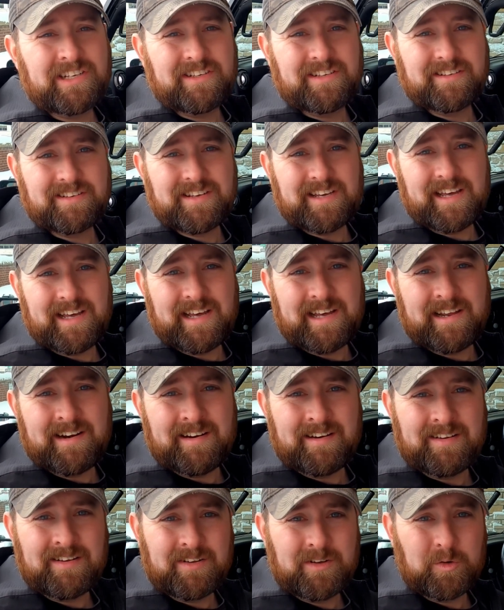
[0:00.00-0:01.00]
Just got
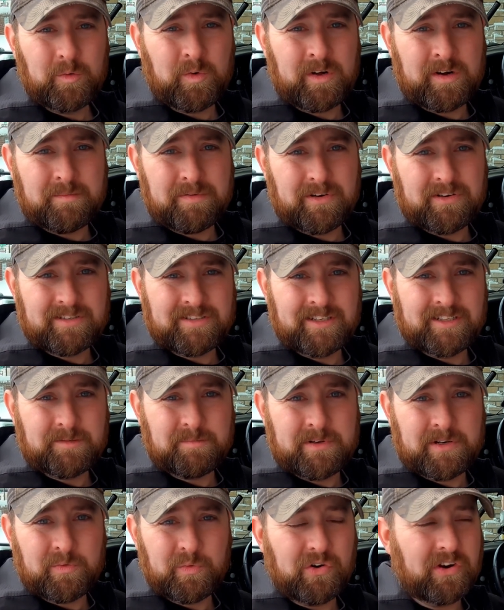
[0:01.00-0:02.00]
one person that's
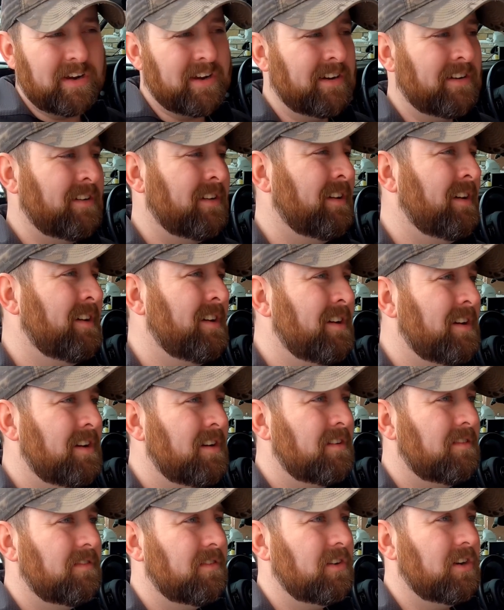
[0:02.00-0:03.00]
been working
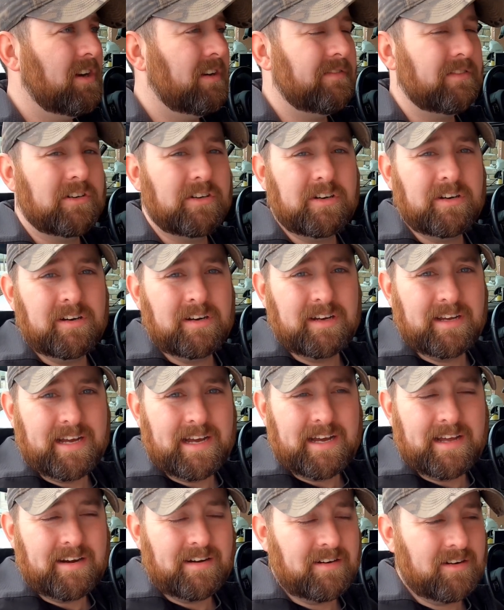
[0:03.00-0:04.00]
forever,
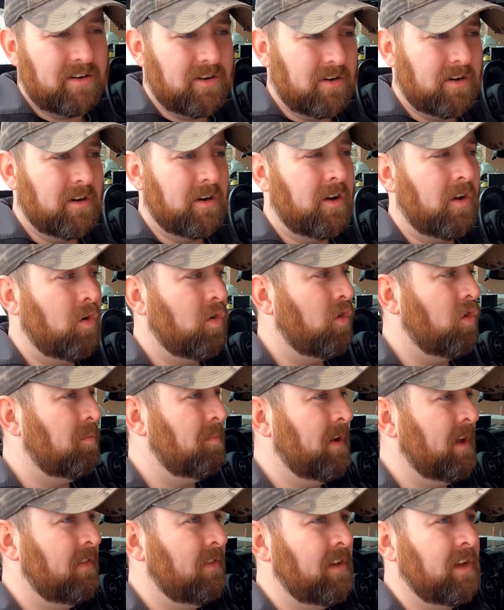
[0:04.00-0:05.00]
got her
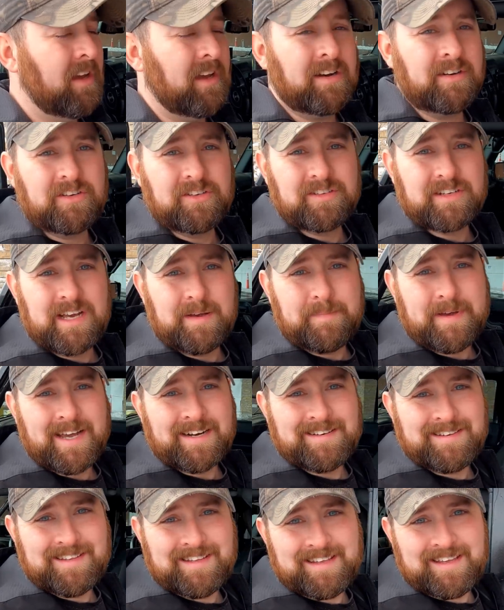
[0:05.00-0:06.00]
home, and then just got
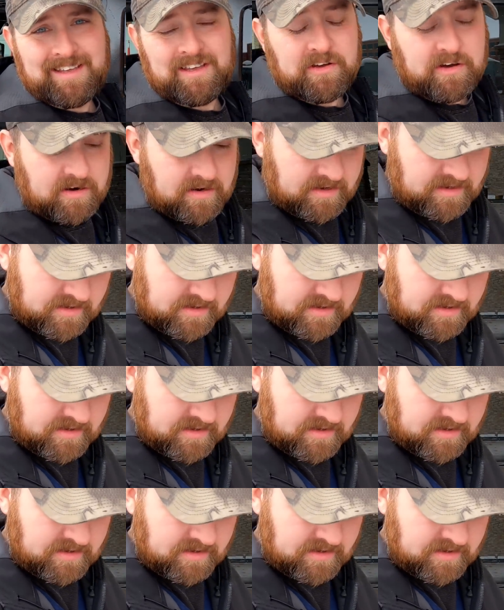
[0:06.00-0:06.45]
back to the ER